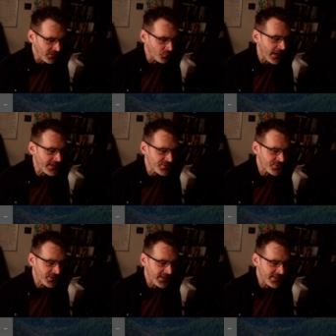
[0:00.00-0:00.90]

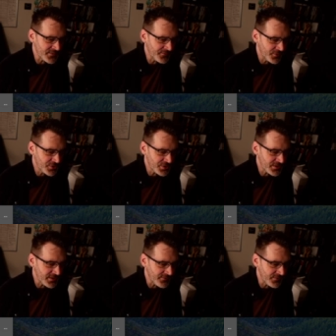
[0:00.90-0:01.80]
rasterized
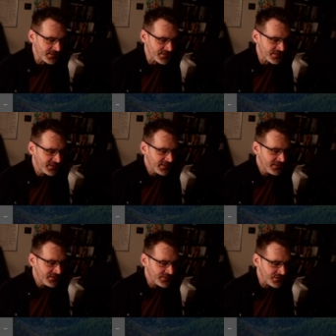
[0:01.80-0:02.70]
version of this
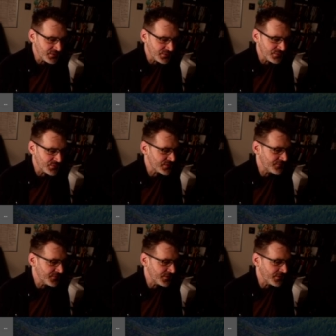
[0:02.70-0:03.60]
to use
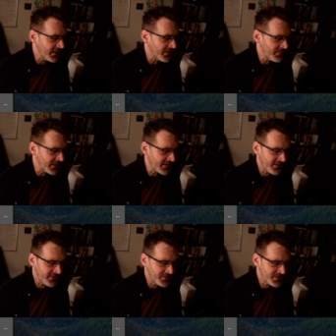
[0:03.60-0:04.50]
to figure out my
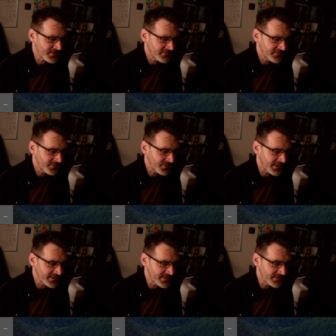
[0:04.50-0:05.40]
colors, right?